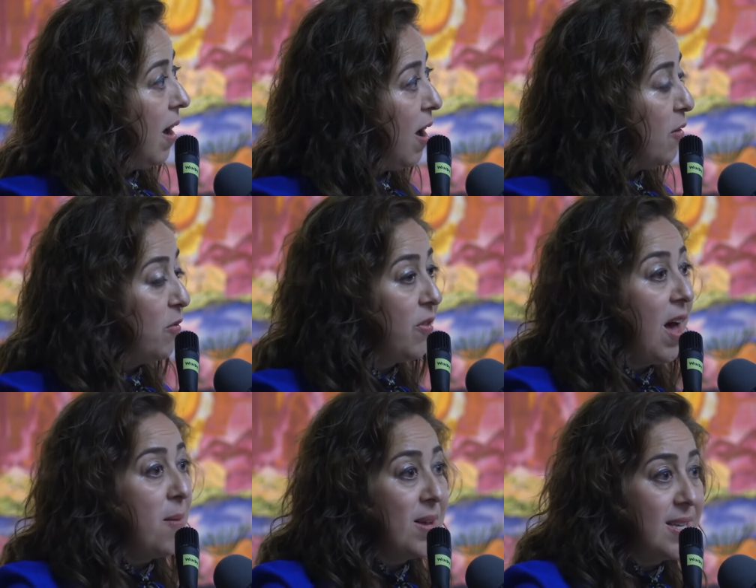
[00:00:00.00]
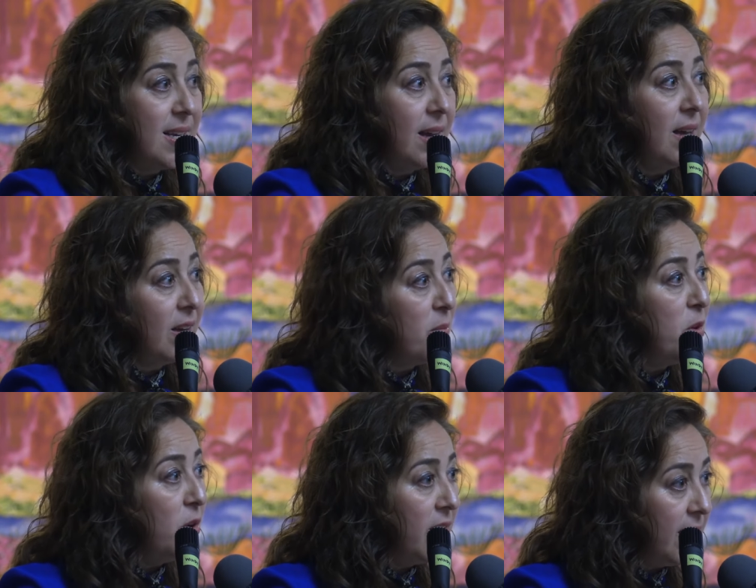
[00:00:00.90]
of the Amazigh
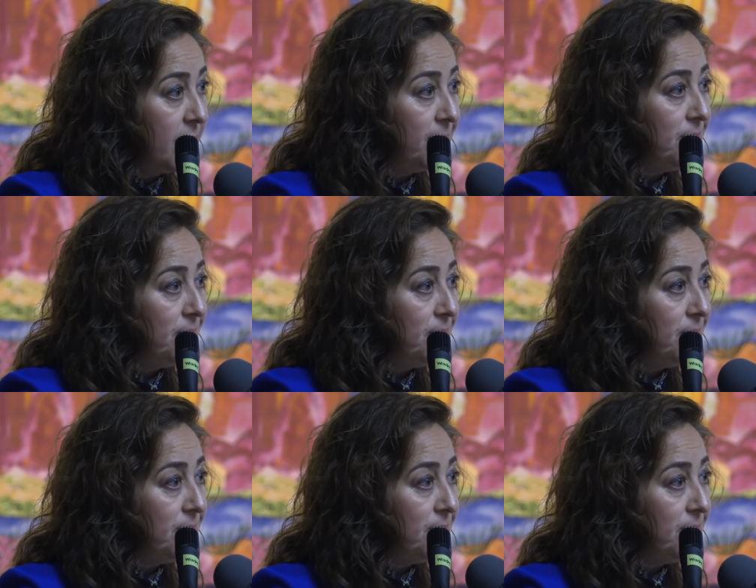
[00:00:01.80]
community.